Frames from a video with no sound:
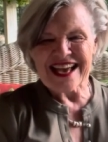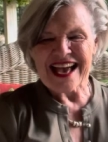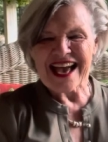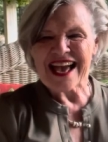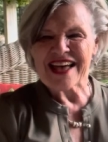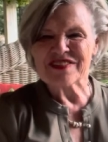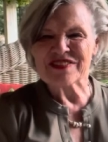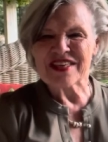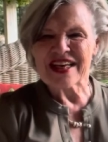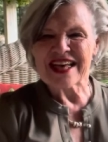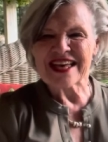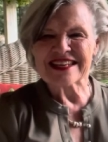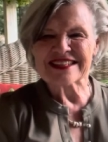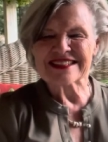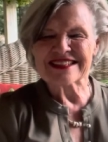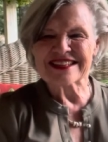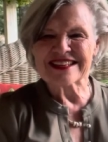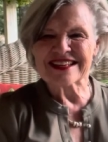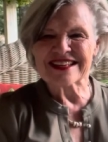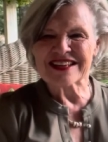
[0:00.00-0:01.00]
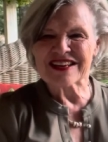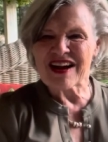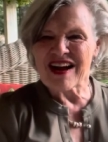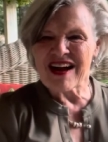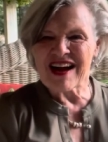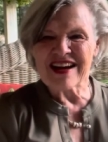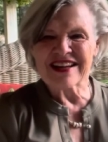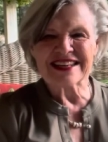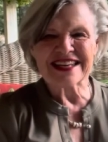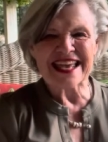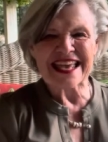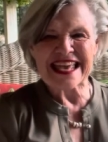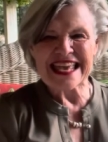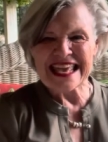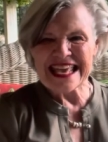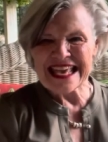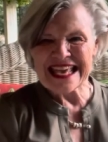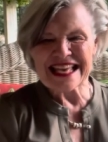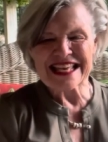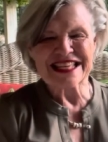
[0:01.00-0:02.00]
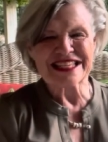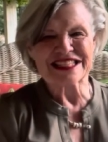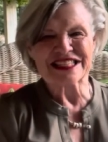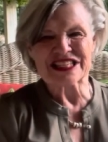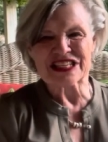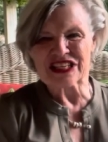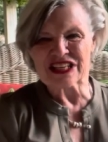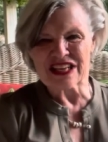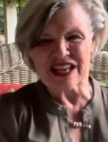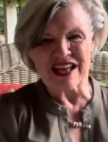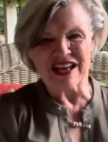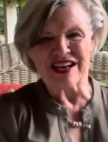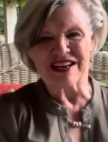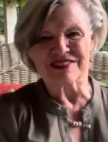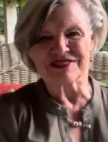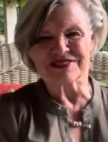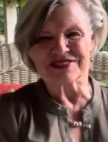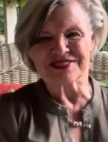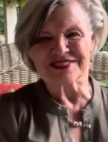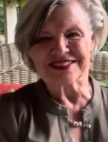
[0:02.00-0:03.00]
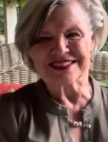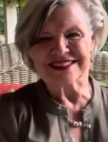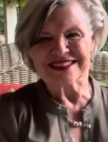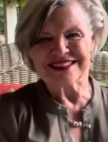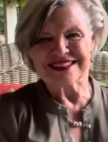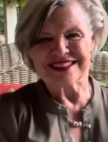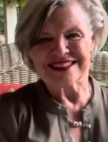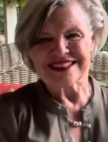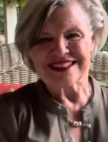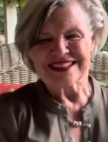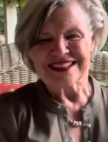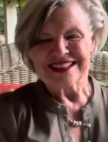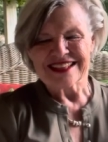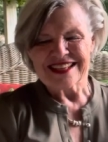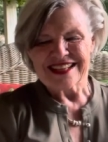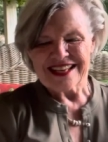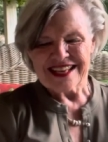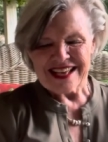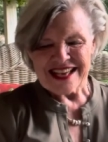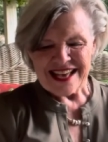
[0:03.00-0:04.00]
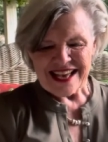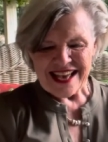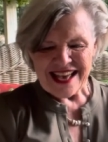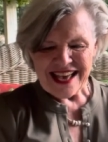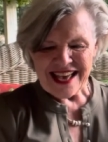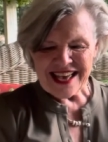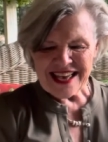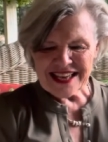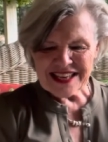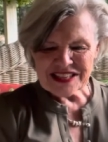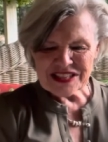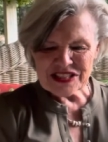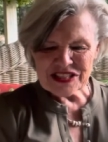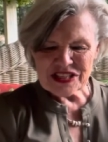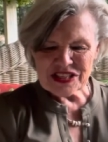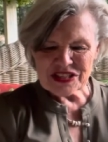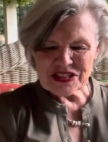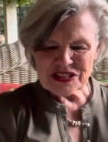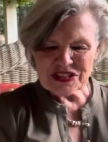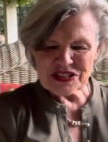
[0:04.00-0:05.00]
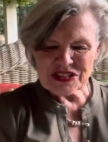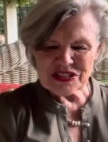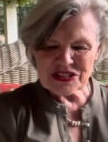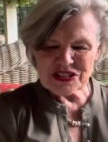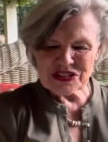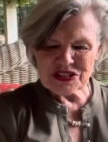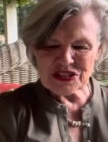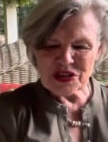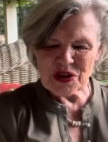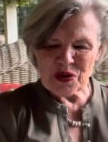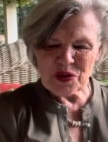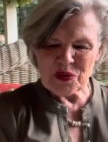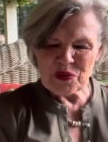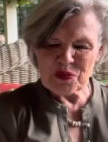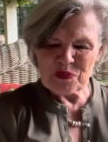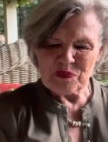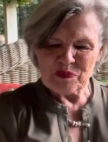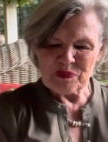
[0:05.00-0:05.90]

and that God is love. And so,